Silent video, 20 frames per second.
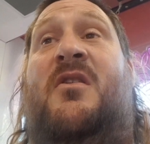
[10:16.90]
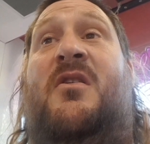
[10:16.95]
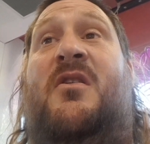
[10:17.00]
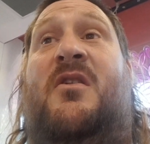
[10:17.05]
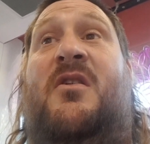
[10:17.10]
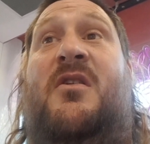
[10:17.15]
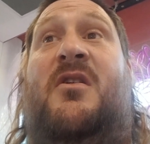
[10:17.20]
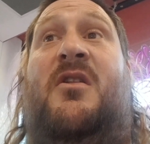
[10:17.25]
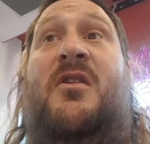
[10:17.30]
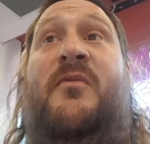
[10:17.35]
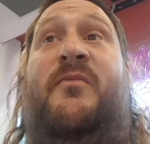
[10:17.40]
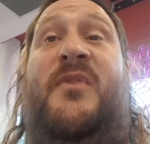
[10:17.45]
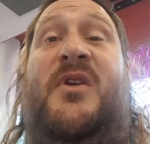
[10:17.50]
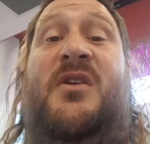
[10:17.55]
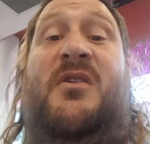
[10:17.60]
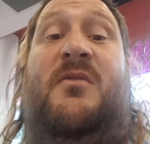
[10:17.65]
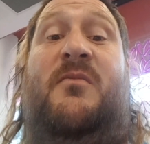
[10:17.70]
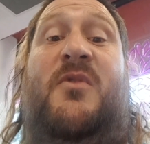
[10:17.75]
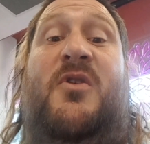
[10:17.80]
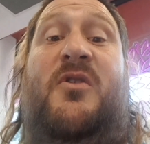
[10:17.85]
I'll
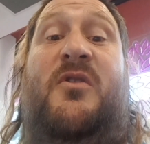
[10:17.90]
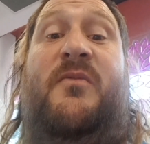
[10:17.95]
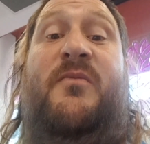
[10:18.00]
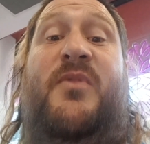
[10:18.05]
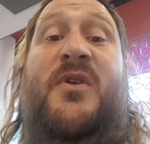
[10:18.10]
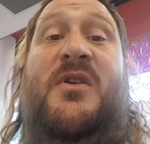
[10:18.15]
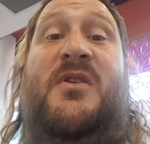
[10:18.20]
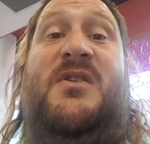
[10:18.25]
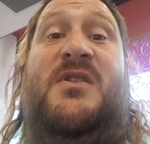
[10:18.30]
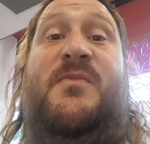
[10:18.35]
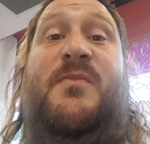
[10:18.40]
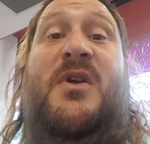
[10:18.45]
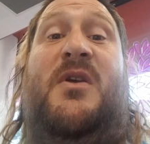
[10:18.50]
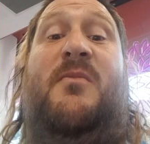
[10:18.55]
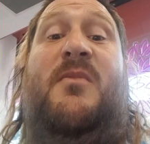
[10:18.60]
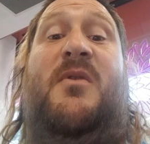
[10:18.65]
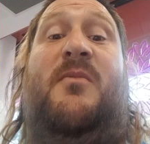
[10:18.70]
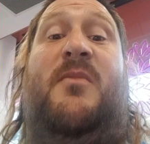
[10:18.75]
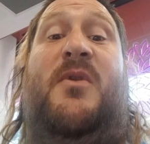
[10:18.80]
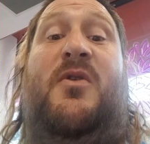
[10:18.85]
admit I'm not the biggest
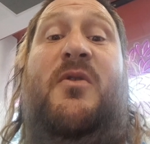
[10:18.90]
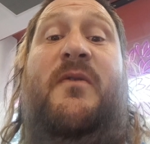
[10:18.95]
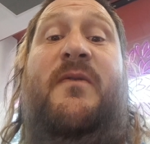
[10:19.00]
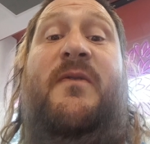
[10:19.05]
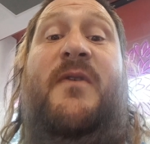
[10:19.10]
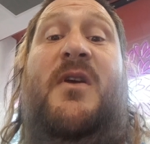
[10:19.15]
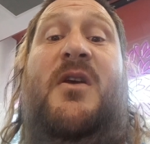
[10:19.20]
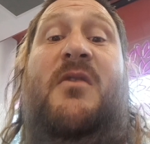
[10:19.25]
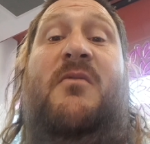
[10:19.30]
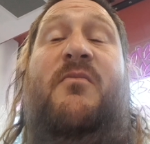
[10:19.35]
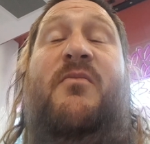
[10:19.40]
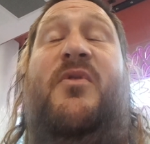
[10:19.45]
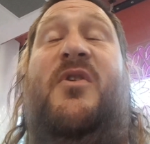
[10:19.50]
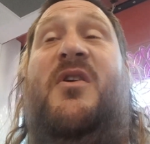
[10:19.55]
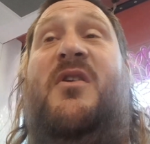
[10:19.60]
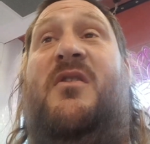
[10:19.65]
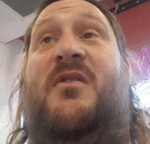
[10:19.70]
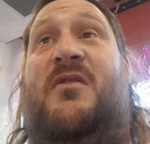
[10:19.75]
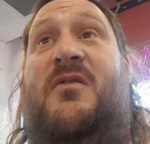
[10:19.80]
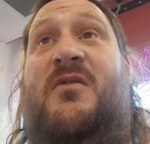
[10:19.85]
spearmint milk fan,
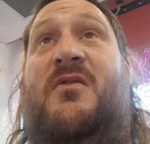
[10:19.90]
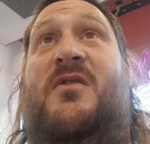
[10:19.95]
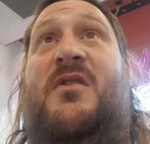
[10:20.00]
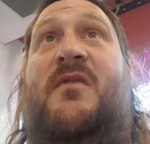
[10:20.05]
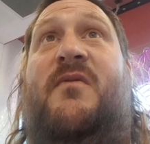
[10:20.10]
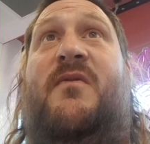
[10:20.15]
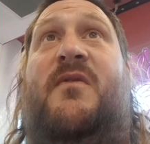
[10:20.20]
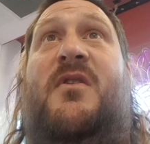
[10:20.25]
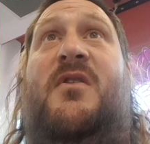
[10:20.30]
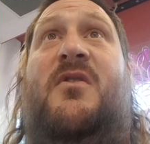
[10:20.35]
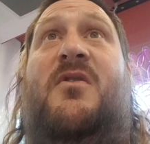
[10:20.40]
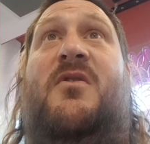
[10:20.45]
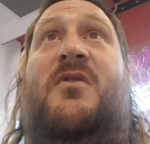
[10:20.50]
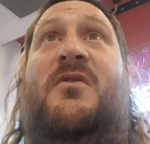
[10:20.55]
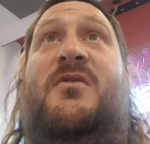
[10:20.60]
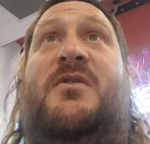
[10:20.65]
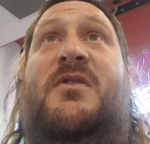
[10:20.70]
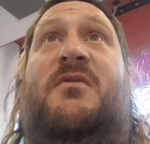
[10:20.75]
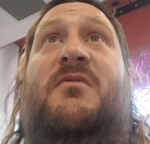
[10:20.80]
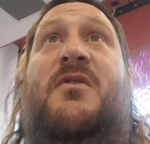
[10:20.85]
but definitely the
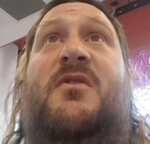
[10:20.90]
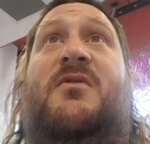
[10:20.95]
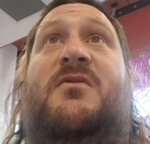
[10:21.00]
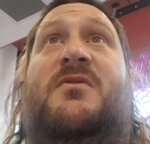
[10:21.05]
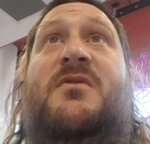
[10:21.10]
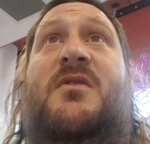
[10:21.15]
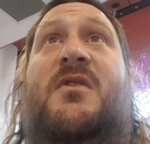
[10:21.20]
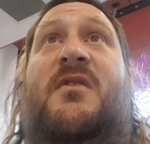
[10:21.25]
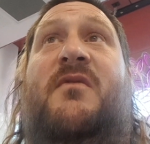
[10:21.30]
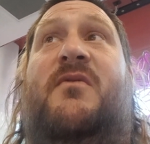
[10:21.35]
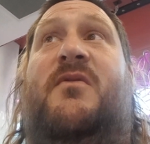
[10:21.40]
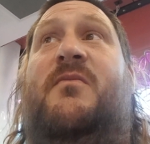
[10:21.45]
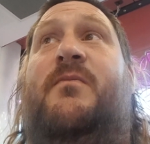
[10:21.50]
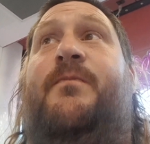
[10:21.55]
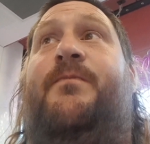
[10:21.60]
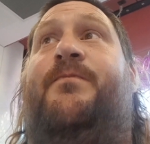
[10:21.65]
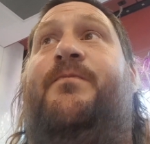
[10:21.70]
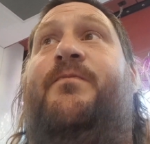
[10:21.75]
Conti rolls, love them.